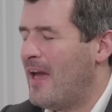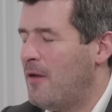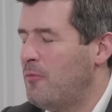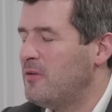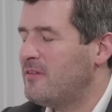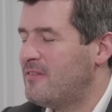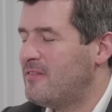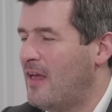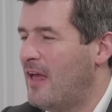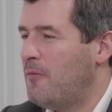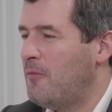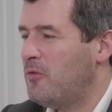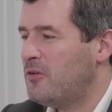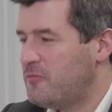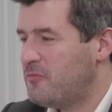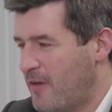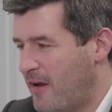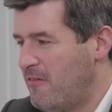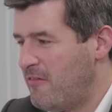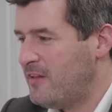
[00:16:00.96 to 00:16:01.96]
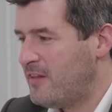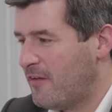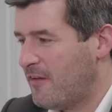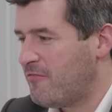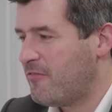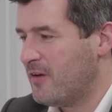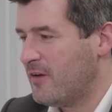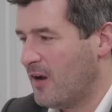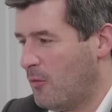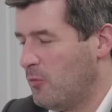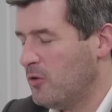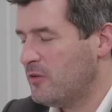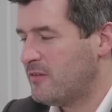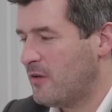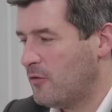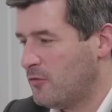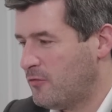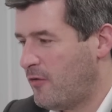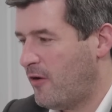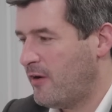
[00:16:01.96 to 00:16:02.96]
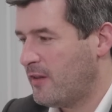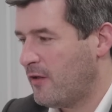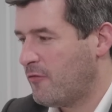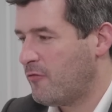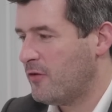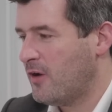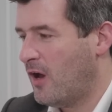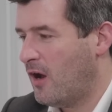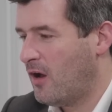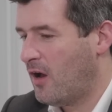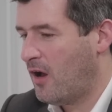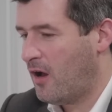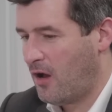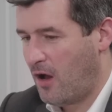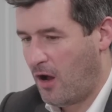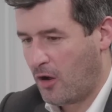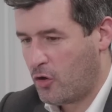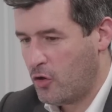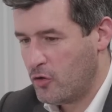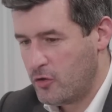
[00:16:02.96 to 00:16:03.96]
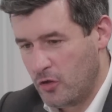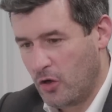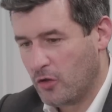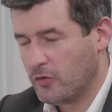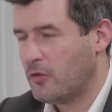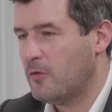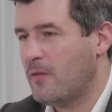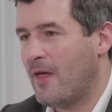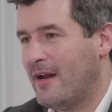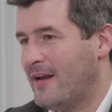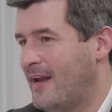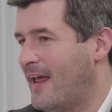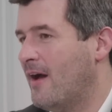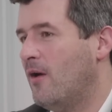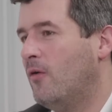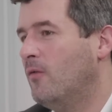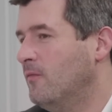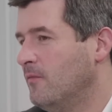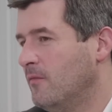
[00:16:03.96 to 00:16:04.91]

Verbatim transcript: it was very different. I would say it was very different. I could not do that now.